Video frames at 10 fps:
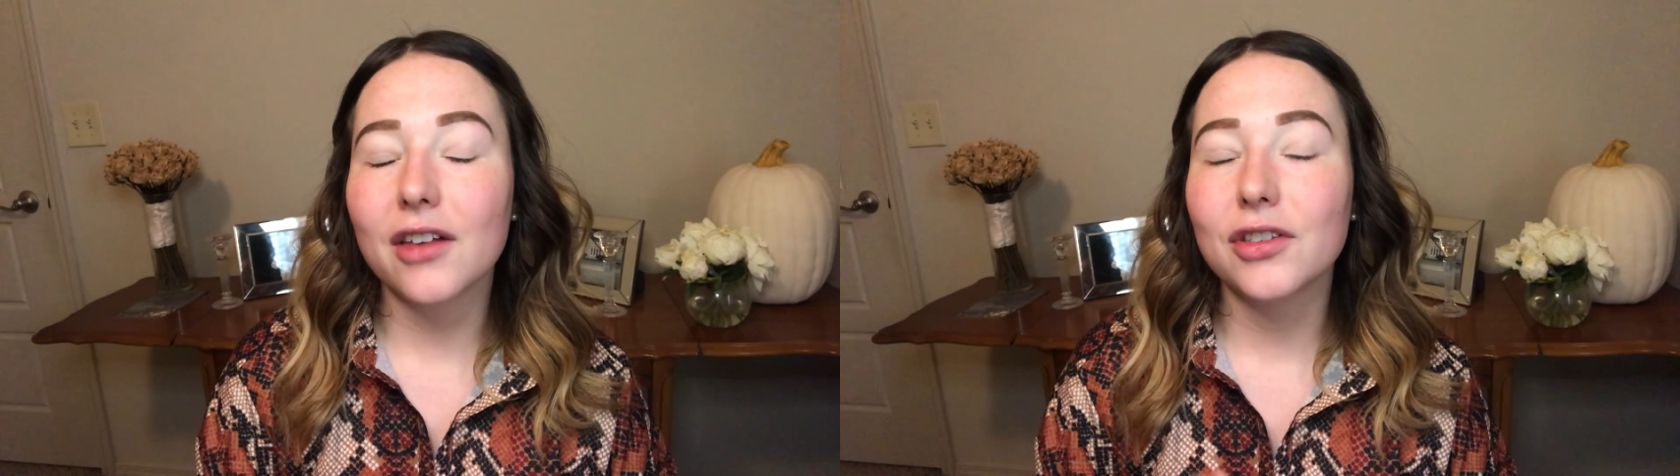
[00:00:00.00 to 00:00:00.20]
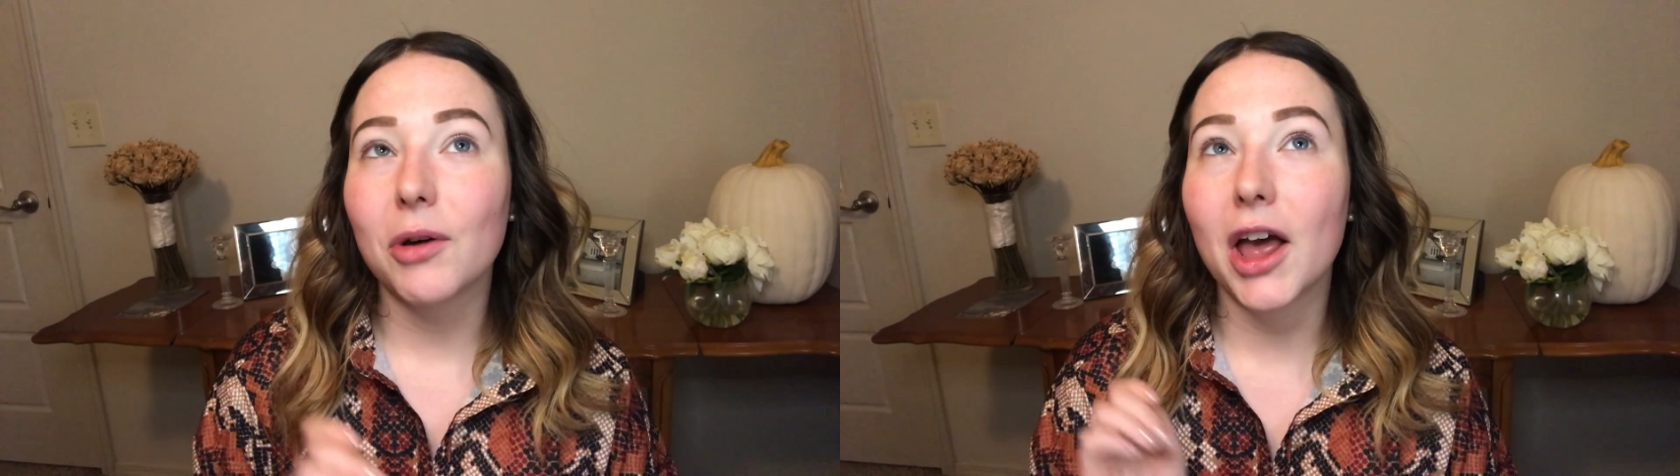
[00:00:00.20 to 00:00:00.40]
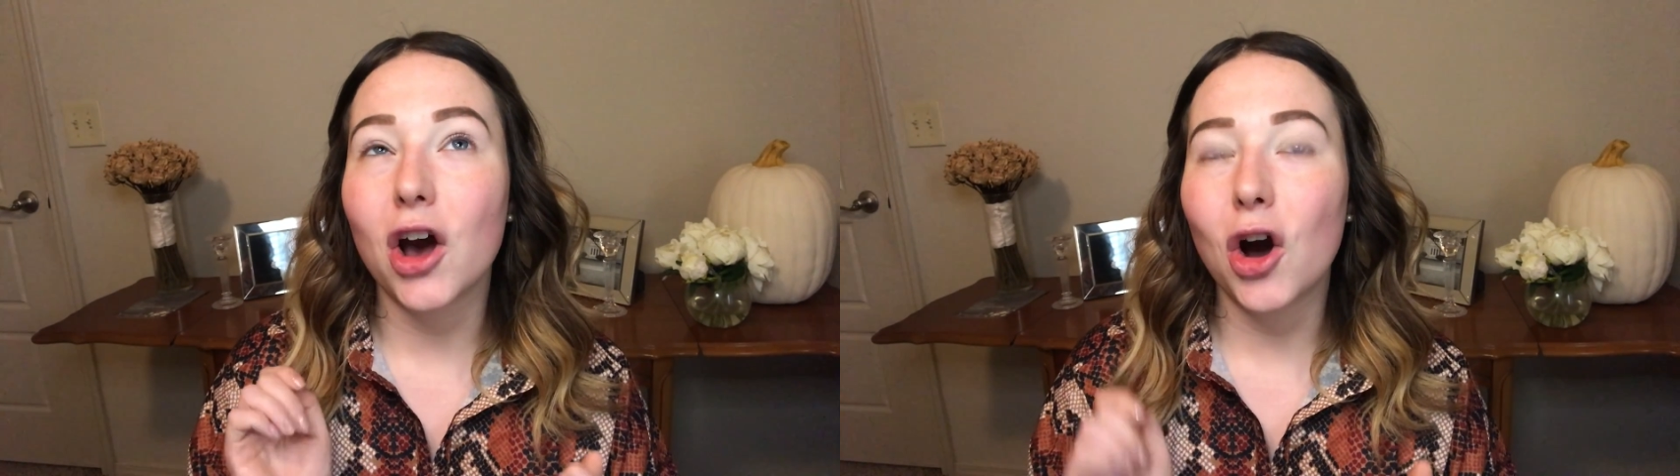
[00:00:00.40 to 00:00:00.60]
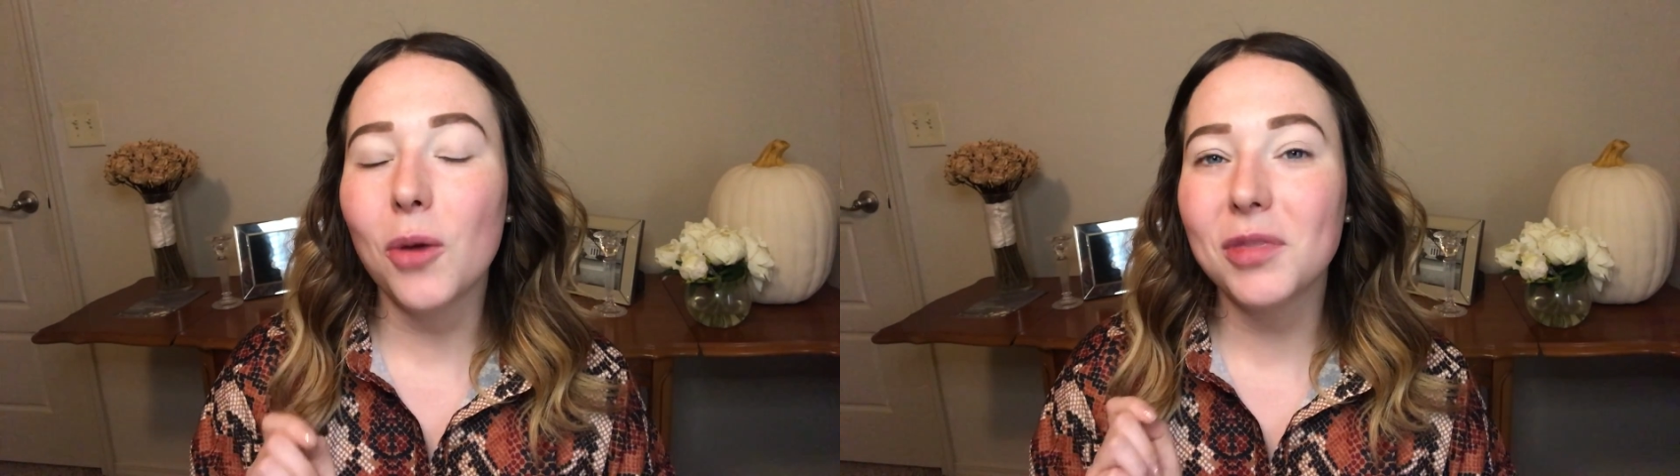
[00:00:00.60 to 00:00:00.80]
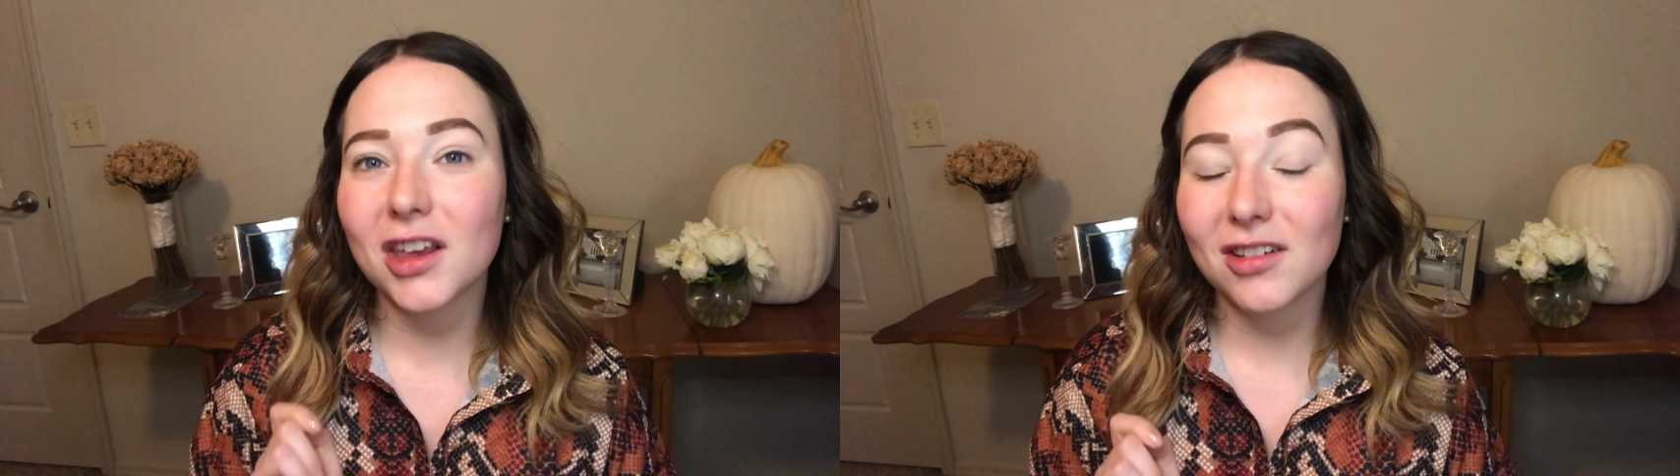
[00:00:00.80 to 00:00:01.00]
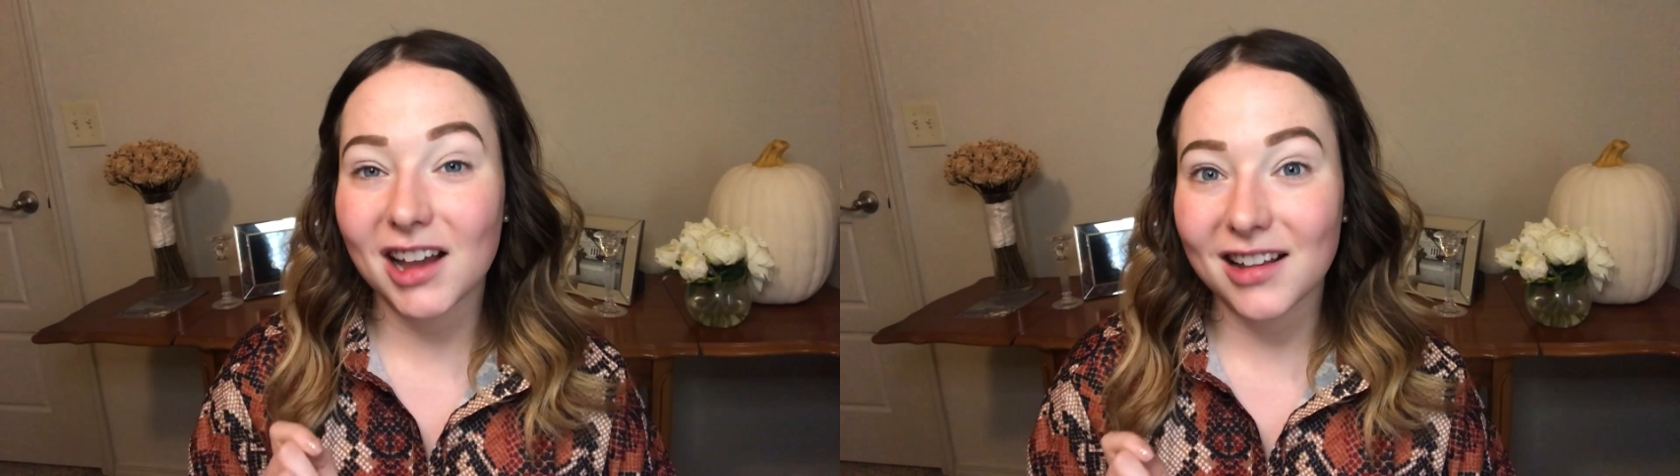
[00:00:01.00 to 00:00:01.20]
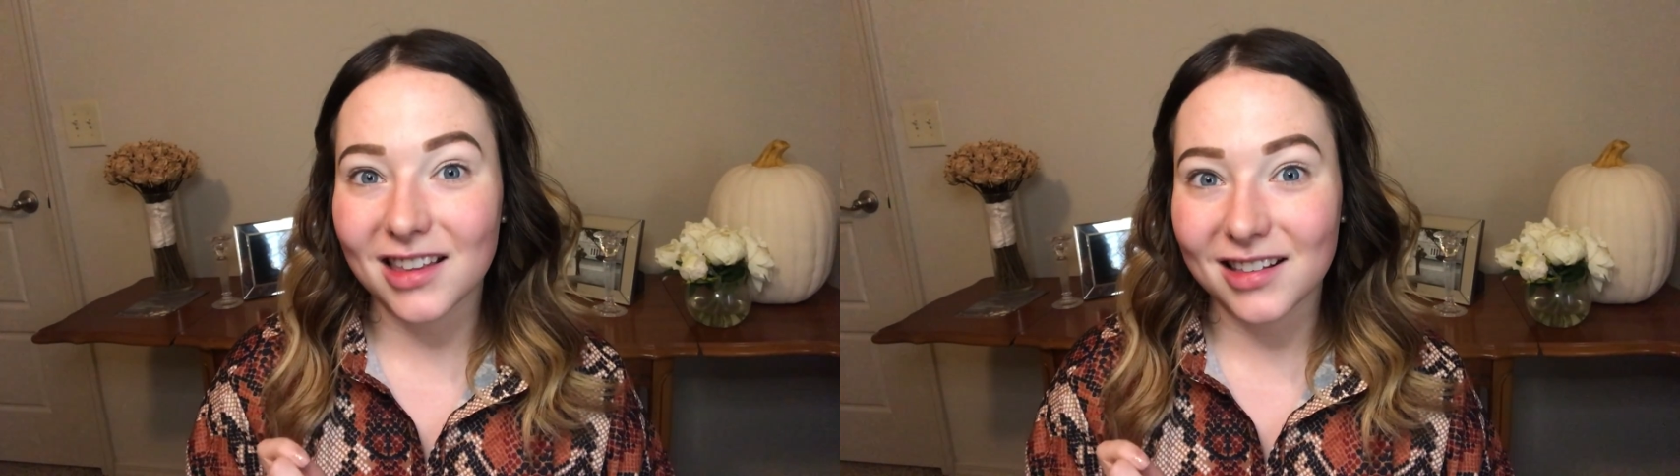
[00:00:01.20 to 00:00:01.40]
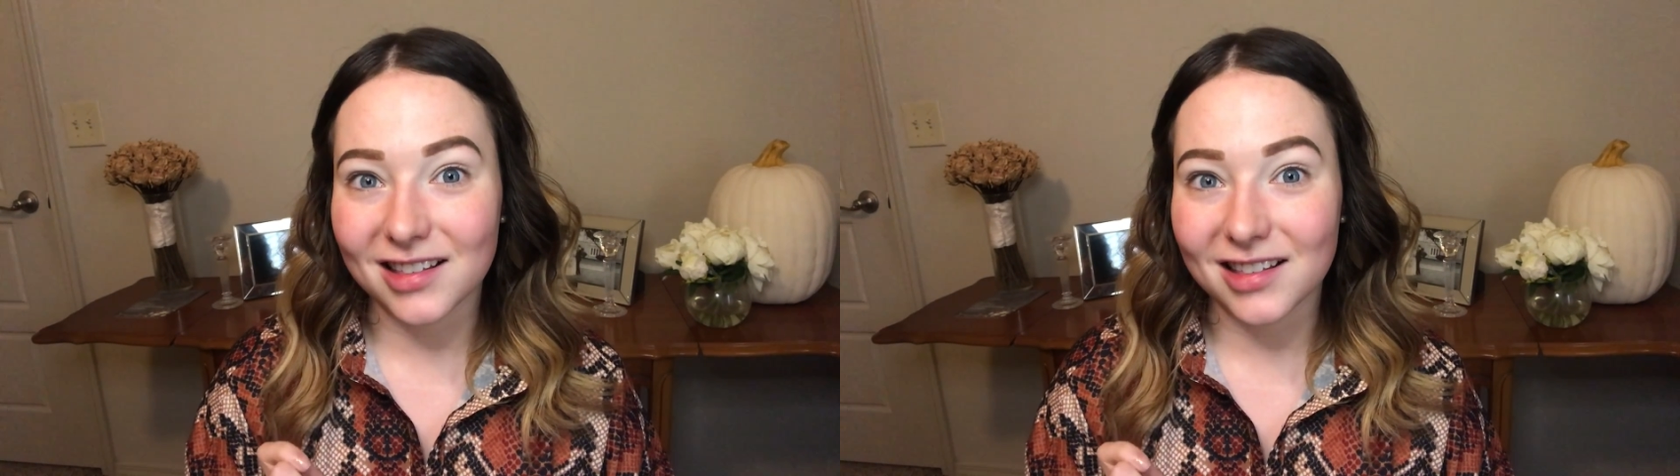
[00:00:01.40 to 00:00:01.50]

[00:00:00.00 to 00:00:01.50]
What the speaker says: So I hope that you like this